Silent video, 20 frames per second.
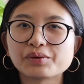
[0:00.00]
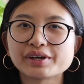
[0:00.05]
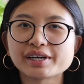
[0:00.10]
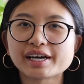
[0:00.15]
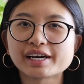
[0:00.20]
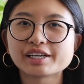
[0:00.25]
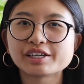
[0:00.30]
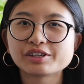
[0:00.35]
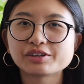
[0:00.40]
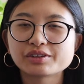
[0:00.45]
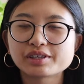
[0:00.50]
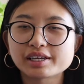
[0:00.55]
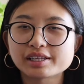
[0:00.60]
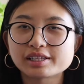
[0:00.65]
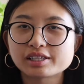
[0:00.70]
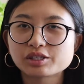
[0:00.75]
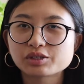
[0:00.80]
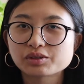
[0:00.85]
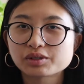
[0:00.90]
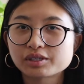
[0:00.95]
when I knew that
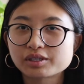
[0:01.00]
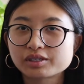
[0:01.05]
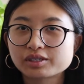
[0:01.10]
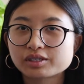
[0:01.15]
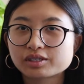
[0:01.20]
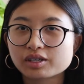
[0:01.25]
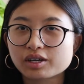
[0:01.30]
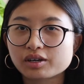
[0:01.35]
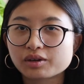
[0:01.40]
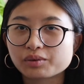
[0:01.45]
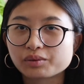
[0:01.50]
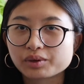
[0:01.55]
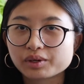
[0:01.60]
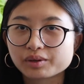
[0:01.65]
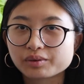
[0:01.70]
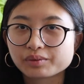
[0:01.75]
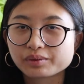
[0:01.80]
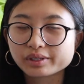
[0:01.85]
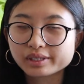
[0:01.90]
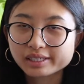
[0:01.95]
these ones were
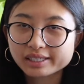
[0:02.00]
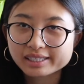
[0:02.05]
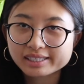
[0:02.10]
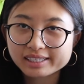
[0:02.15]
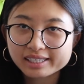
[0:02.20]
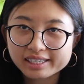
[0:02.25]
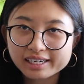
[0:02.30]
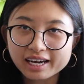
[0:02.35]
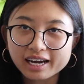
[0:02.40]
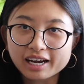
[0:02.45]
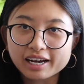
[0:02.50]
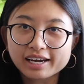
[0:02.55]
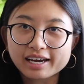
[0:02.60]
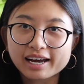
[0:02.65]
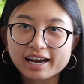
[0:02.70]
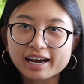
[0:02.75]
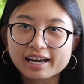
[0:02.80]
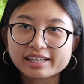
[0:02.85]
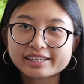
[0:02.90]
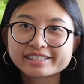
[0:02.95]
releasing, I
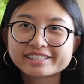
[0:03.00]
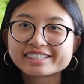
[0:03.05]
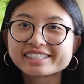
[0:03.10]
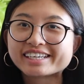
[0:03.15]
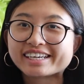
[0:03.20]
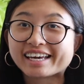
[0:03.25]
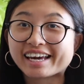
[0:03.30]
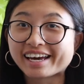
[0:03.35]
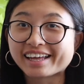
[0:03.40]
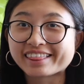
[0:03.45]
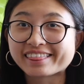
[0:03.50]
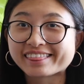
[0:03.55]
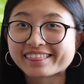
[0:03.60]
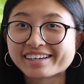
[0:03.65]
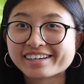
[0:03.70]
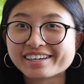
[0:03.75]
had to get